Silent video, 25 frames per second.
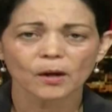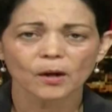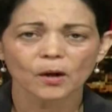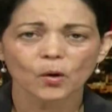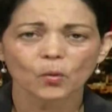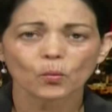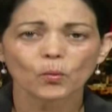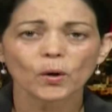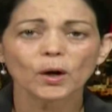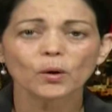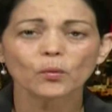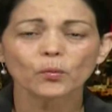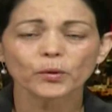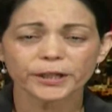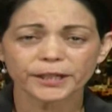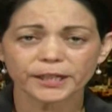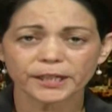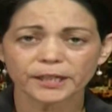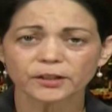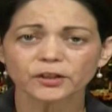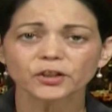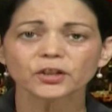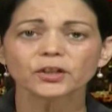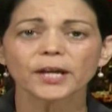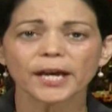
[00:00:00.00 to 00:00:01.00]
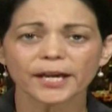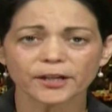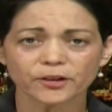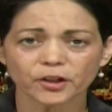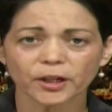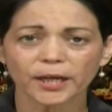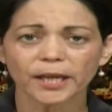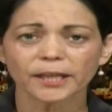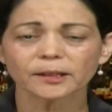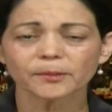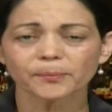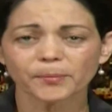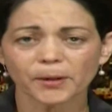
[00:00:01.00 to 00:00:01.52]
Well, we need to
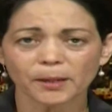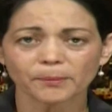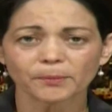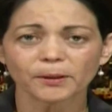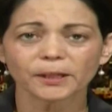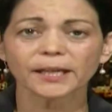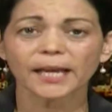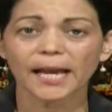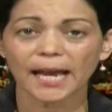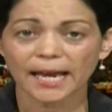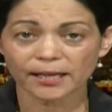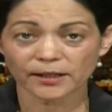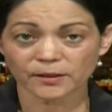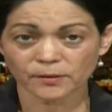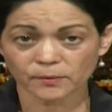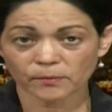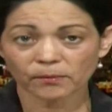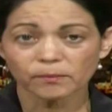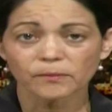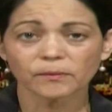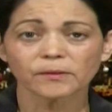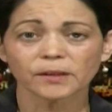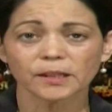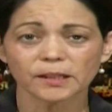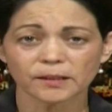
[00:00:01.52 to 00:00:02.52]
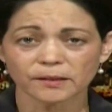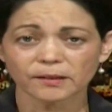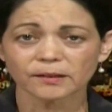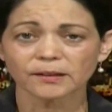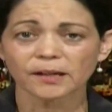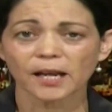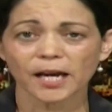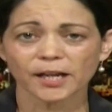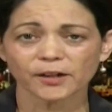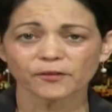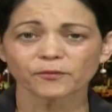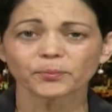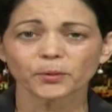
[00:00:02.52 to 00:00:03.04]
educate the public, as this
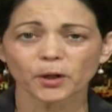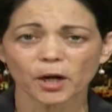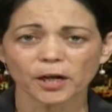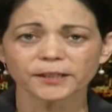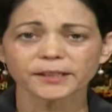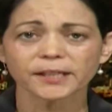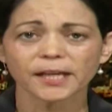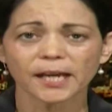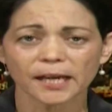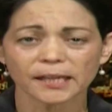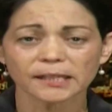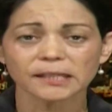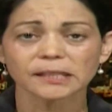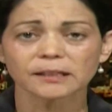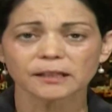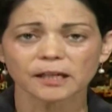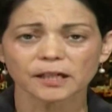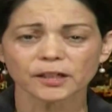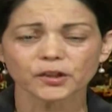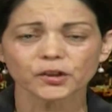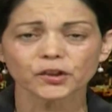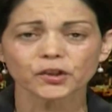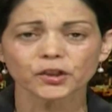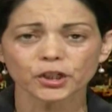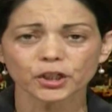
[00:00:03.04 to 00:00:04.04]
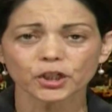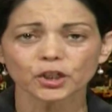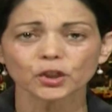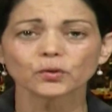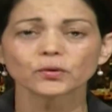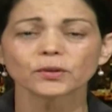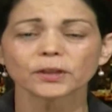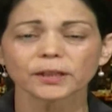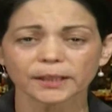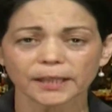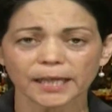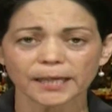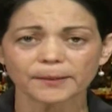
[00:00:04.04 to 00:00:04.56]
kind of broadcast does do,
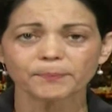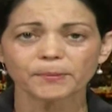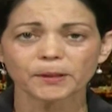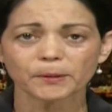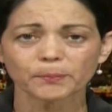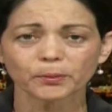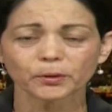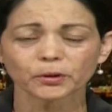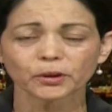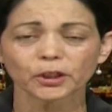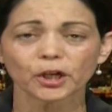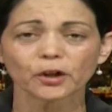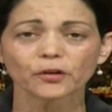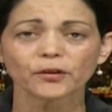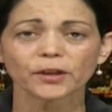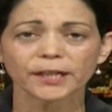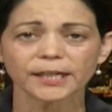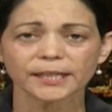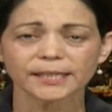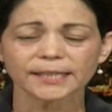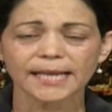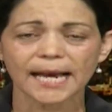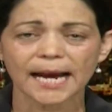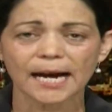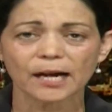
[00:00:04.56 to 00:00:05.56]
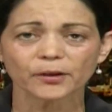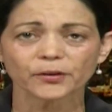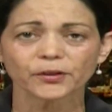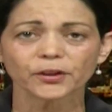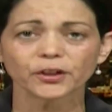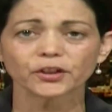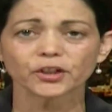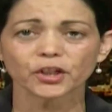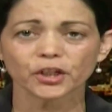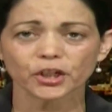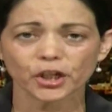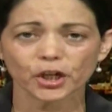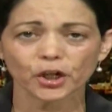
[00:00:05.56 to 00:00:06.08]
to let people know that it's out there,
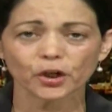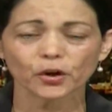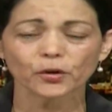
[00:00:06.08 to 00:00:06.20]
to know